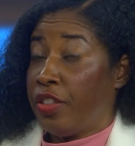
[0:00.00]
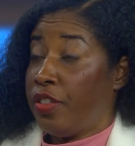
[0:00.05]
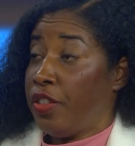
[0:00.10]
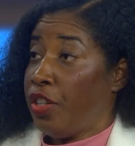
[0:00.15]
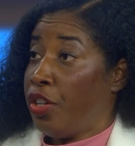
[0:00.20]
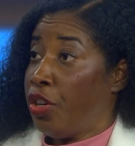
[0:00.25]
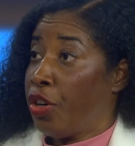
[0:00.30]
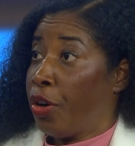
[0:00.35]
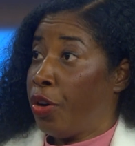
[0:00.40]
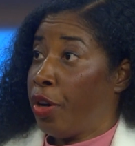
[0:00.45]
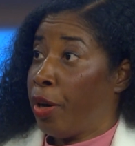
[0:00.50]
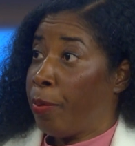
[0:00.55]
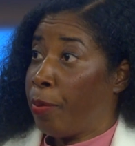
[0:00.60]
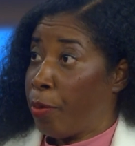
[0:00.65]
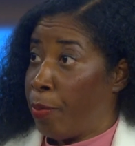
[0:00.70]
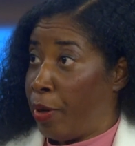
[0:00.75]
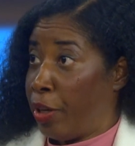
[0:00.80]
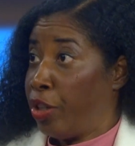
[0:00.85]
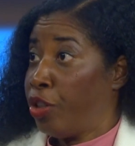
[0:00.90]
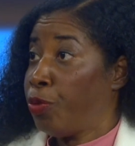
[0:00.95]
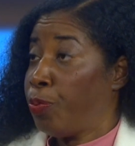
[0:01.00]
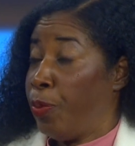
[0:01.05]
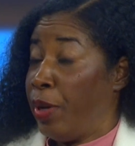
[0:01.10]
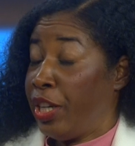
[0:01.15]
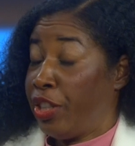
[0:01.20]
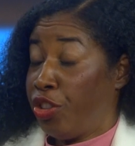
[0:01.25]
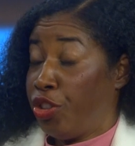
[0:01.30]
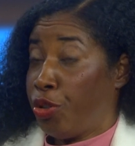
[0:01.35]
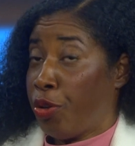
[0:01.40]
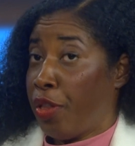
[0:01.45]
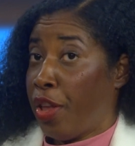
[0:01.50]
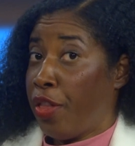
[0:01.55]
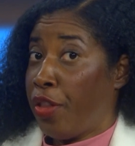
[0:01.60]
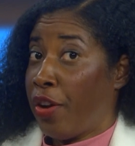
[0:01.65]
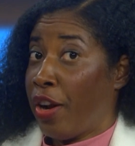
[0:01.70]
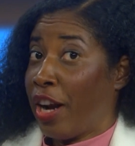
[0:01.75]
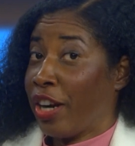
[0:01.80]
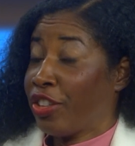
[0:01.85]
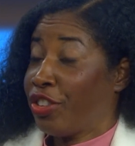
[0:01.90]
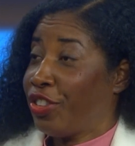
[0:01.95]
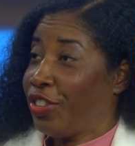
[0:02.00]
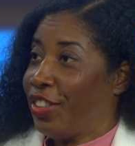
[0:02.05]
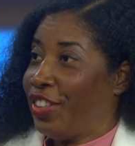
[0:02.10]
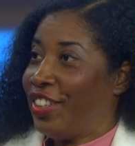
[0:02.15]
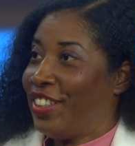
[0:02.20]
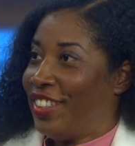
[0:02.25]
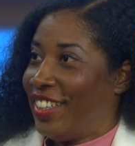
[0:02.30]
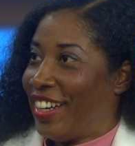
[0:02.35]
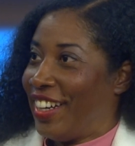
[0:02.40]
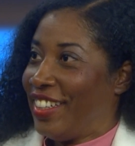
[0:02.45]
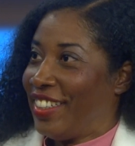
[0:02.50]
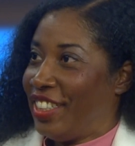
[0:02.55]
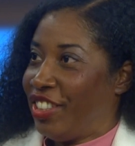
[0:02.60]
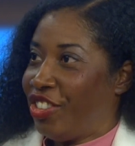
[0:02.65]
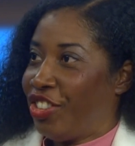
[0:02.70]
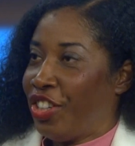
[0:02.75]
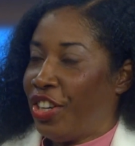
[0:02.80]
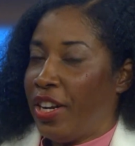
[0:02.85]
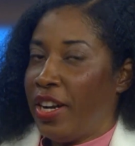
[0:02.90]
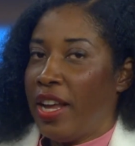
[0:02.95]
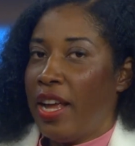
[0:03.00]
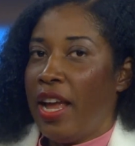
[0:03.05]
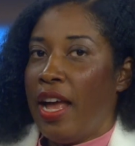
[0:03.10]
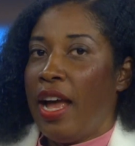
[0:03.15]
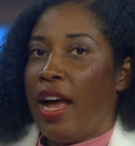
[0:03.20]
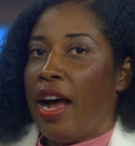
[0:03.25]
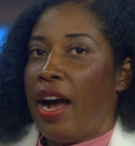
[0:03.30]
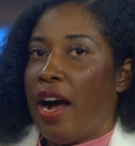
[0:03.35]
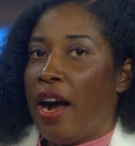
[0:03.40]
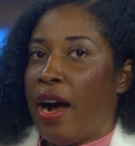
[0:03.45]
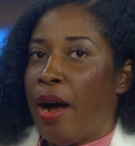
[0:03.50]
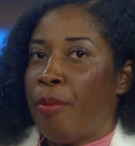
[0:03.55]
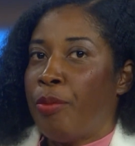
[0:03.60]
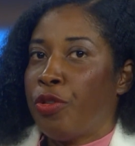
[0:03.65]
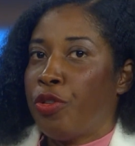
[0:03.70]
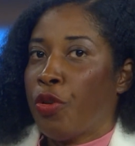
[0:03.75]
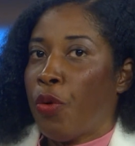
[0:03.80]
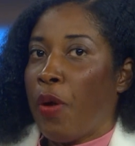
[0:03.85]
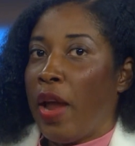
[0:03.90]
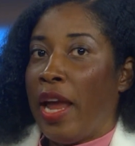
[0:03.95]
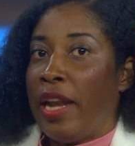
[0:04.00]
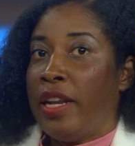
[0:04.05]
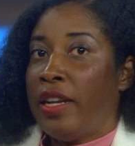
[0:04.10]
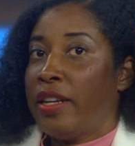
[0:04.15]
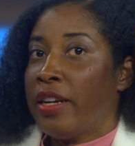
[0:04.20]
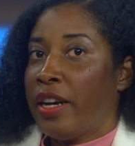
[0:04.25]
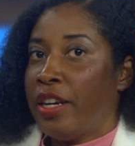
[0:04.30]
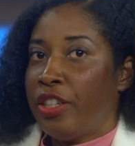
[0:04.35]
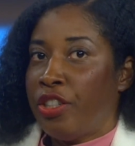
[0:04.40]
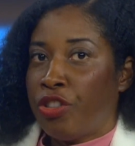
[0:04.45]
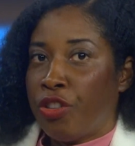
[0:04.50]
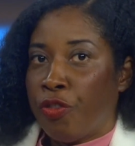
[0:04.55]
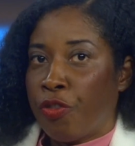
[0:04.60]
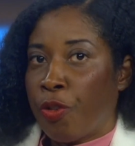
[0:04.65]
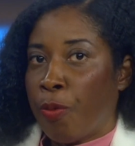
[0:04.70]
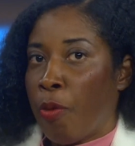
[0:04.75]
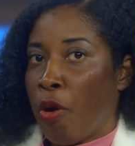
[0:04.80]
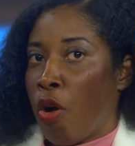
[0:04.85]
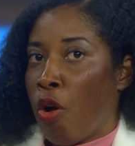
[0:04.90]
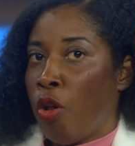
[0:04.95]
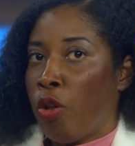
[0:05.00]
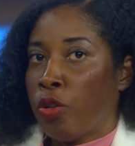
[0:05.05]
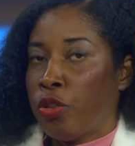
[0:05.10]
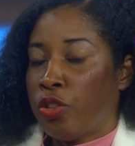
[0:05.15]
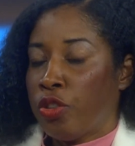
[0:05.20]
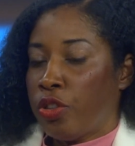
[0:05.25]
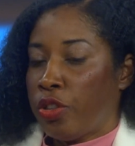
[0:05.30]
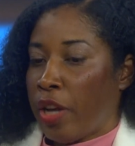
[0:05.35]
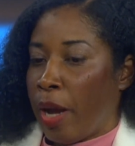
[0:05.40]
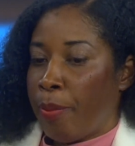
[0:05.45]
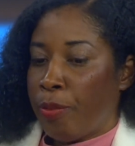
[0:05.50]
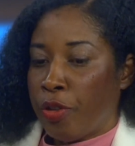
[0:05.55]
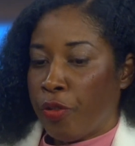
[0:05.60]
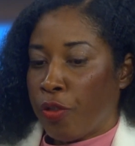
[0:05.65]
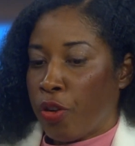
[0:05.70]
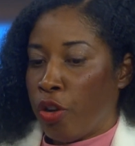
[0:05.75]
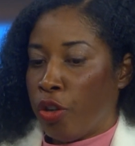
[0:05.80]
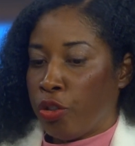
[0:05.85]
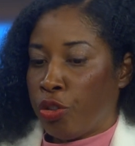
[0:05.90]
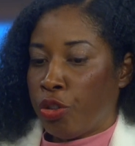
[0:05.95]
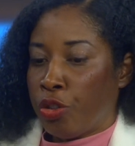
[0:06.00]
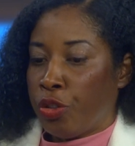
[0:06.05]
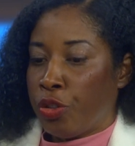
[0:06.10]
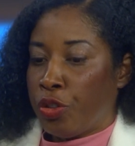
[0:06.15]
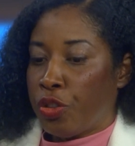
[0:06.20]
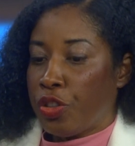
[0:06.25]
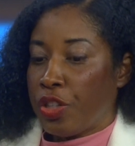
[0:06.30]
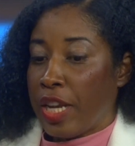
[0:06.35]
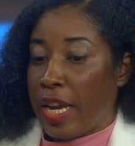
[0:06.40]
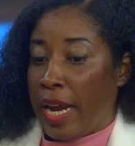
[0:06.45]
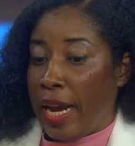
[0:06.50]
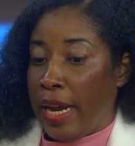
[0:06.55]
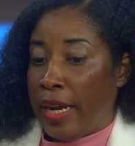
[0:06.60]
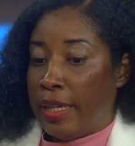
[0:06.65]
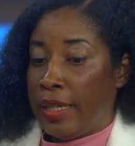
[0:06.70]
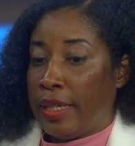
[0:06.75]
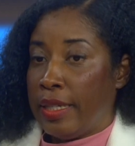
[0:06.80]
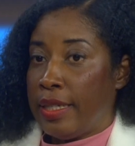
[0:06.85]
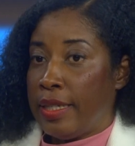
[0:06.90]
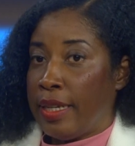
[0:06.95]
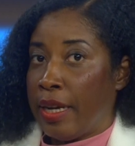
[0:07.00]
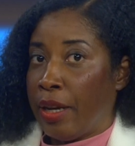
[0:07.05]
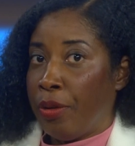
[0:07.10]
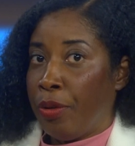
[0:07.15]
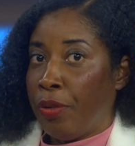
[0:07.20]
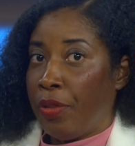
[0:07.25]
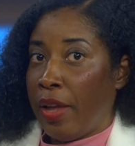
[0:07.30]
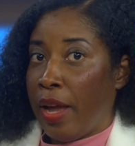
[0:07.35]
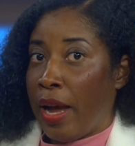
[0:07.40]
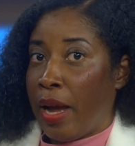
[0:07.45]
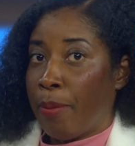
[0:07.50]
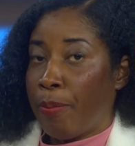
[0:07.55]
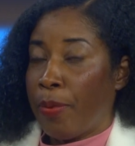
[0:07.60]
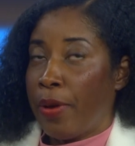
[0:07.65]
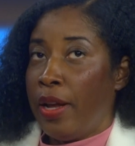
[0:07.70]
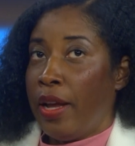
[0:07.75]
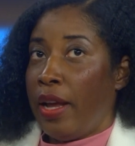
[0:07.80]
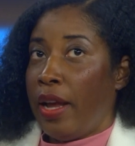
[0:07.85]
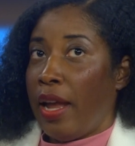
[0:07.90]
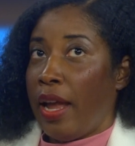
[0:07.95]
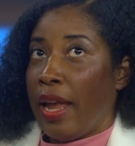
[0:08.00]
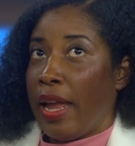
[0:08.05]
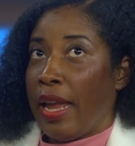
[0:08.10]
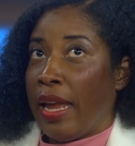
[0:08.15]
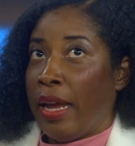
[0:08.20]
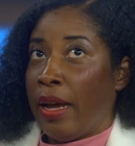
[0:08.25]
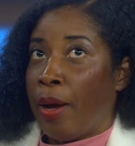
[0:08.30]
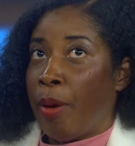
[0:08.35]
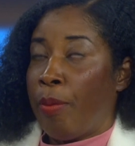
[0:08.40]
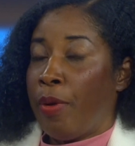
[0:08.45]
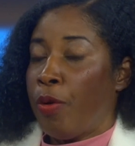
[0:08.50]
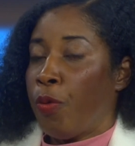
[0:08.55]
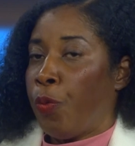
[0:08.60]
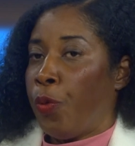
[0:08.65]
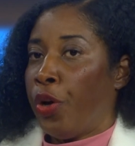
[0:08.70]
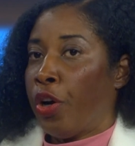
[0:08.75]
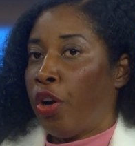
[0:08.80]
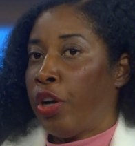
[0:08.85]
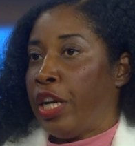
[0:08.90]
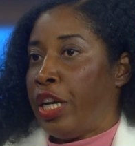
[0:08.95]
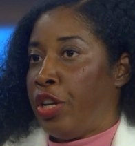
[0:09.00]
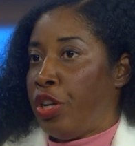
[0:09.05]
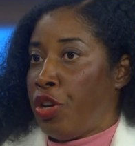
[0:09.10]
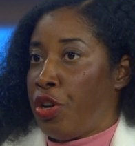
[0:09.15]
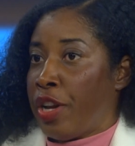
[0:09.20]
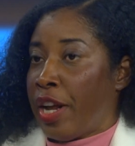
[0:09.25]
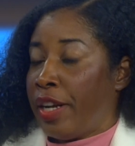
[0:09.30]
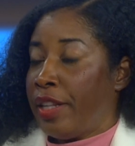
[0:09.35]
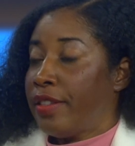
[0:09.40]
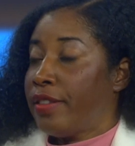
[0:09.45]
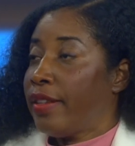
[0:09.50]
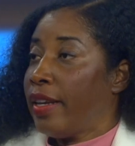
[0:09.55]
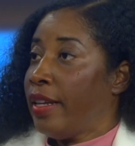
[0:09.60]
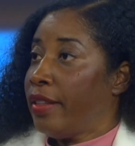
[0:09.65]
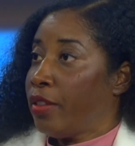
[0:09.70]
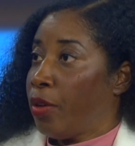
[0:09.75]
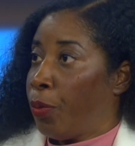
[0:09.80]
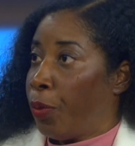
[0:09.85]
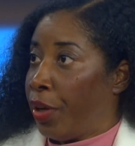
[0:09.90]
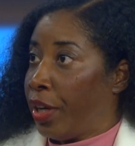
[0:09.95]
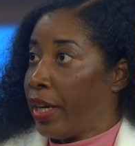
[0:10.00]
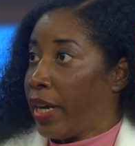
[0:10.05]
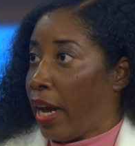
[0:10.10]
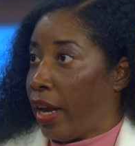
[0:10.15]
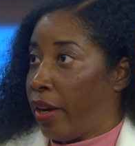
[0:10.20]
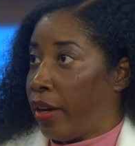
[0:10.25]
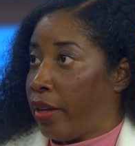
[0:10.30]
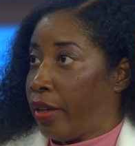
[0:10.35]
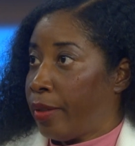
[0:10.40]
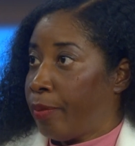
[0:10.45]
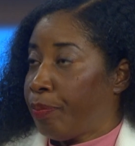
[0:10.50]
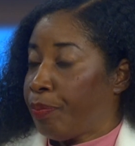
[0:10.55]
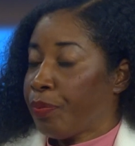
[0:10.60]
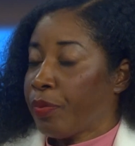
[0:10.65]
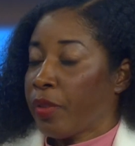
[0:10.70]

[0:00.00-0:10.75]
CDR number, making sure that they're actually a dietitian. So any dietitian from all types of cultures can download the app. We are in the United States and we're in Canada.